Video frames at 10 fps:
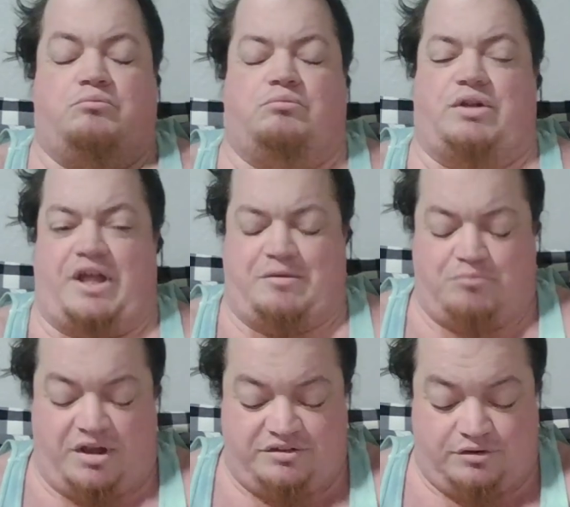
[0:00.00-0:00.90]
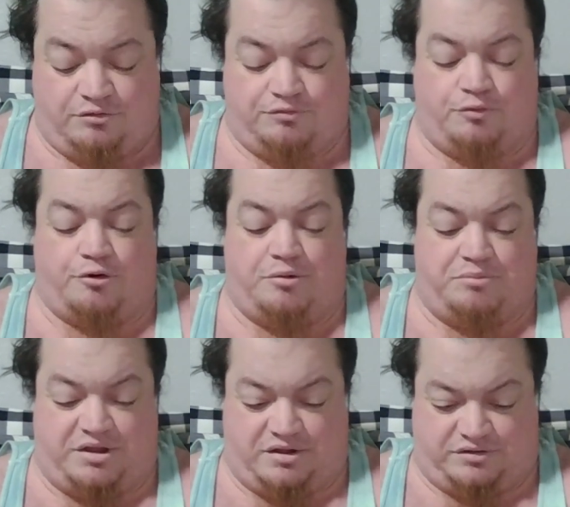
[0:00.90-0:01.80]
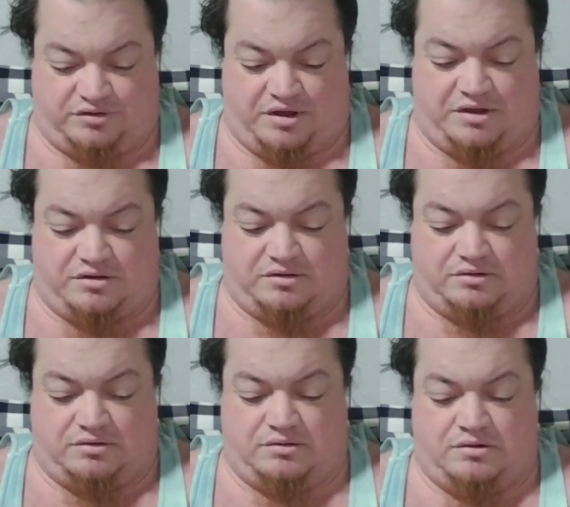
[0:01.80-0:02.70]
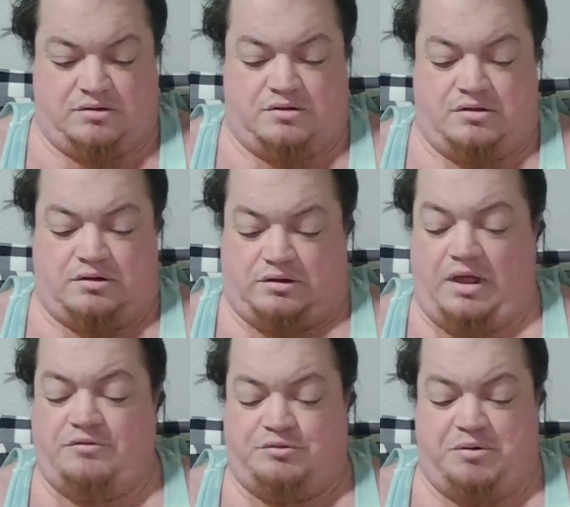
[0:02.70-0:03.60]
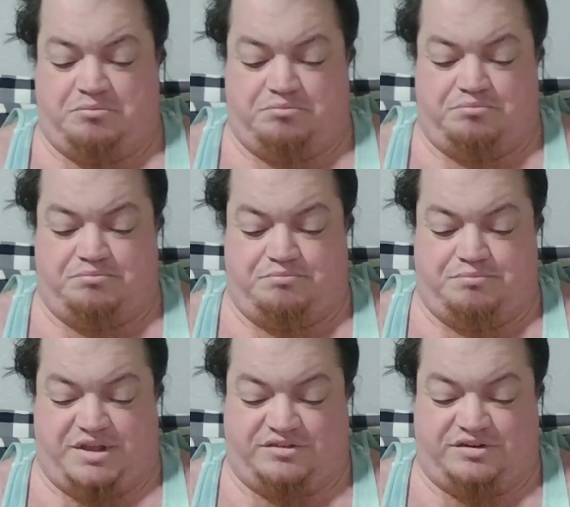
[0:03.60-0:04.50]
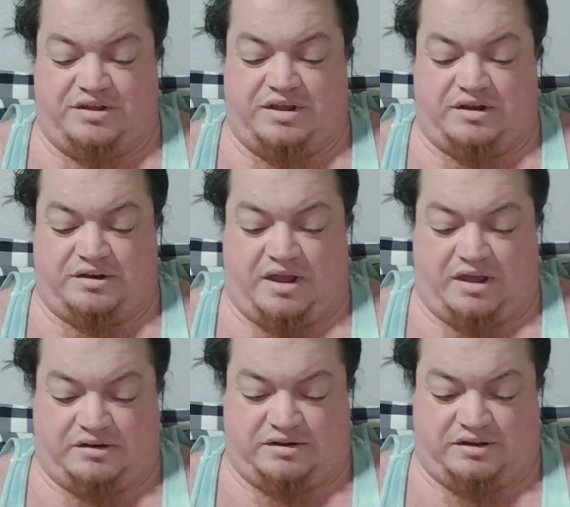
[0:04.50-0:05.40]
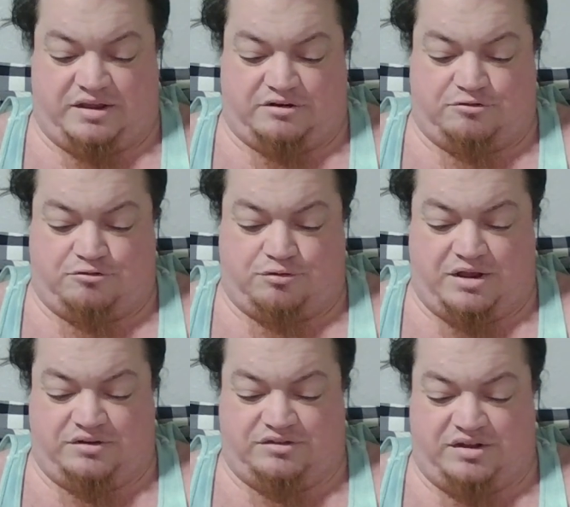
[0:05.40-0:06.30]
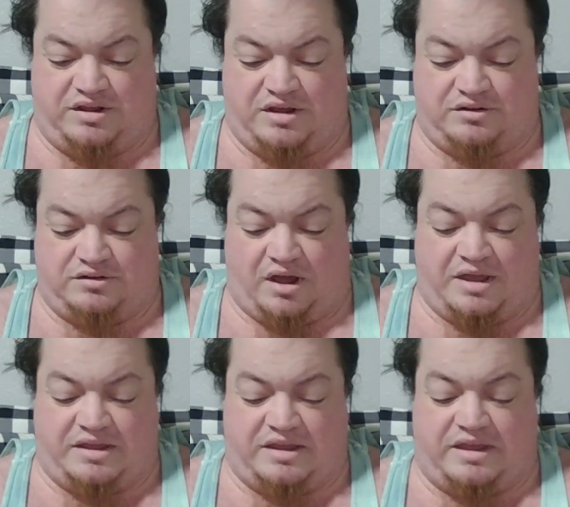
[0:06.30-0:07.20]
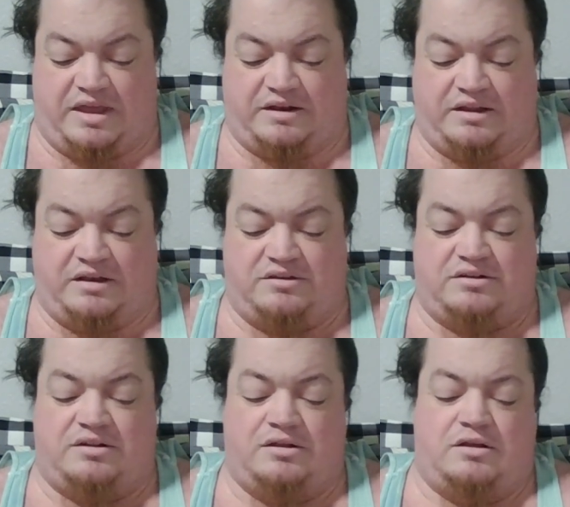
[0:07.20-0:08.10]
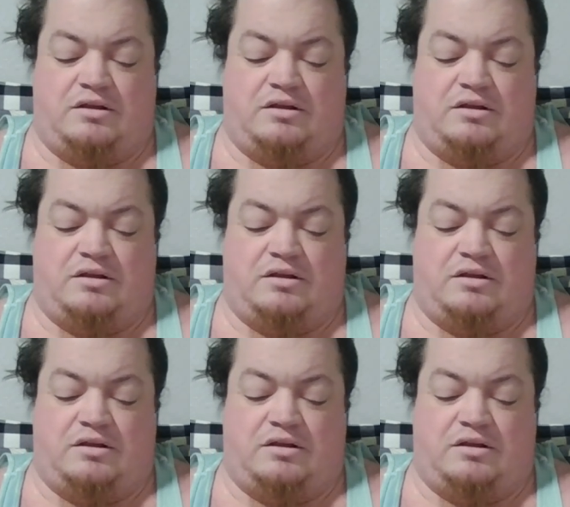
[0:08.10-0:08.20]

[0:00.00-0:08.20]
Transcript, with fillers: I don't blame myself for it because, like, life's been busy and hectic and crazy, and I get it.